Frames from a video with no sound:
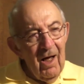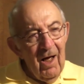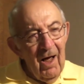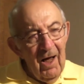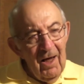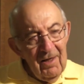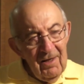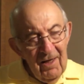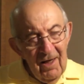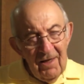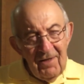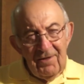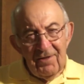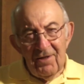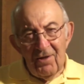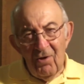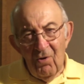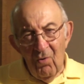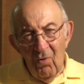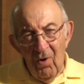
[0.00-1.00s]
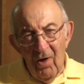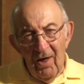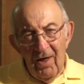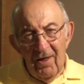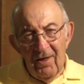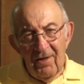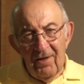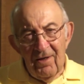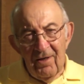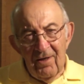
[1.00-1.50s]
I like the
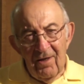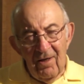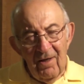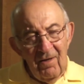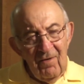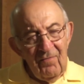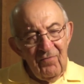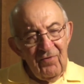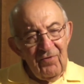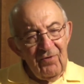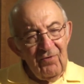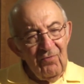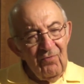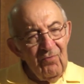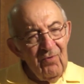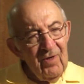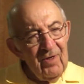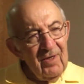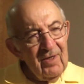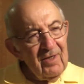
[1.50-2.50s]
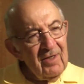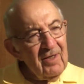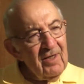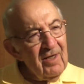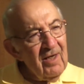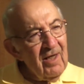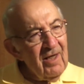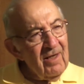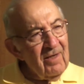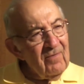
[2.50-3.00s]
quiet of serenity
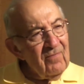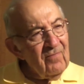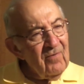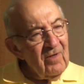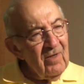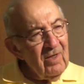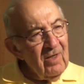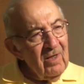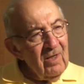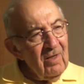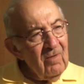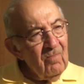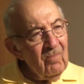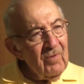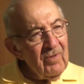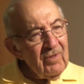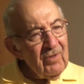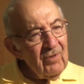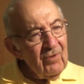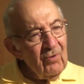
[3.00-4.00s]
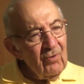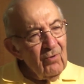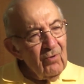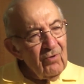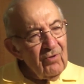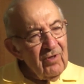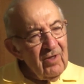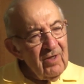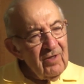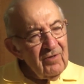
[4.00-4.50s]
life
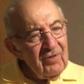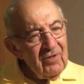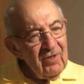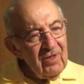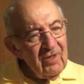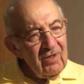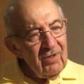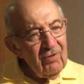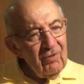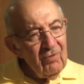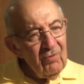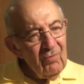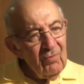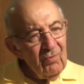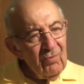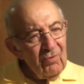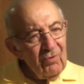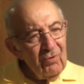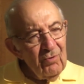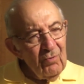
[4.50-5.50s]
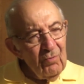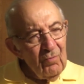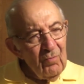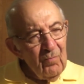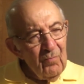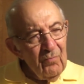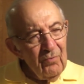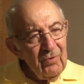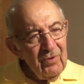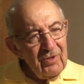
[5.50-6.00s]
because I think you
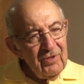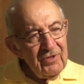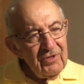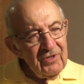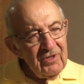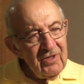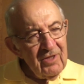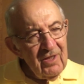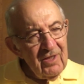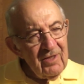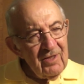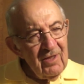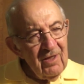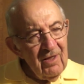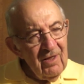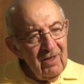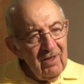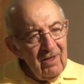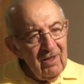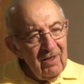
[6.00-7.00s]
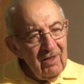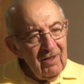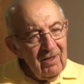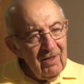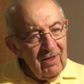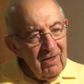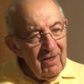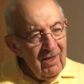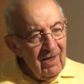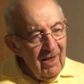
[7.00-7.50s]
appreciate
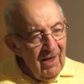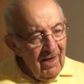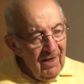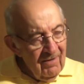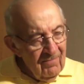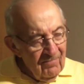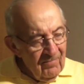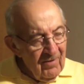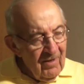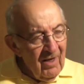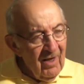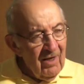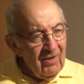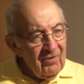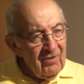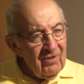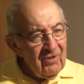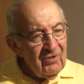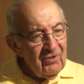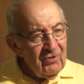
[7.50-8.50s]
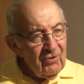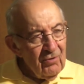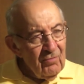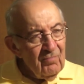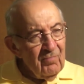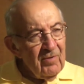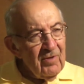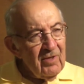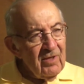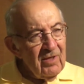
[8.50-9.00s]
life as it
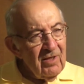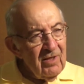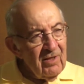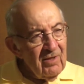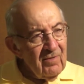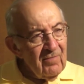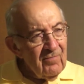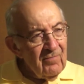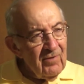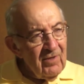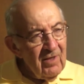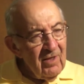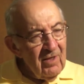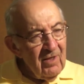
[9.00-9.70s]
should be lived.